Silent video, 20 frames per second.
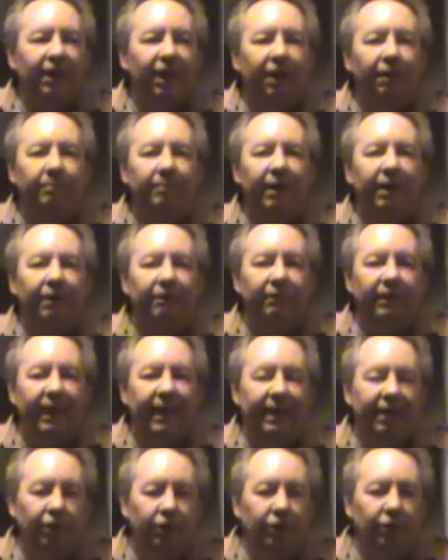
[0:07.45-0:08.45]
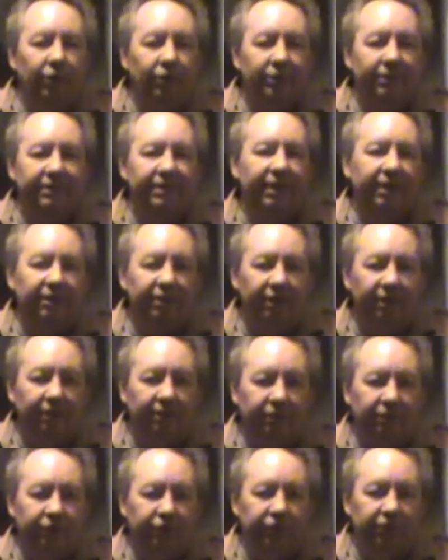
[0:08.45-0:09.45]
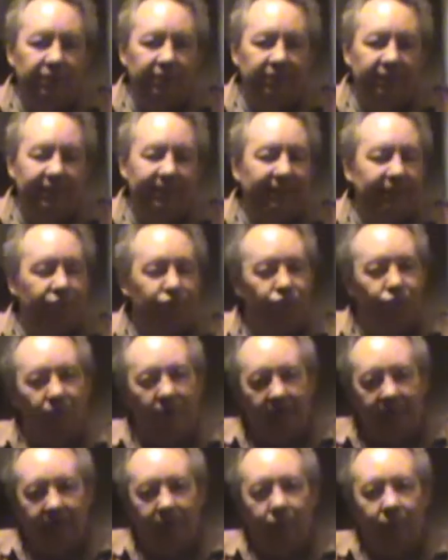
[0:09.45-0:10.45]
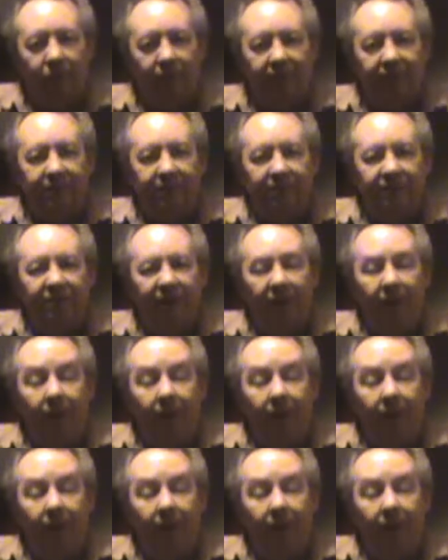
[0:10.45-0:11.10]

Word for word: about analog technology, electronic organs,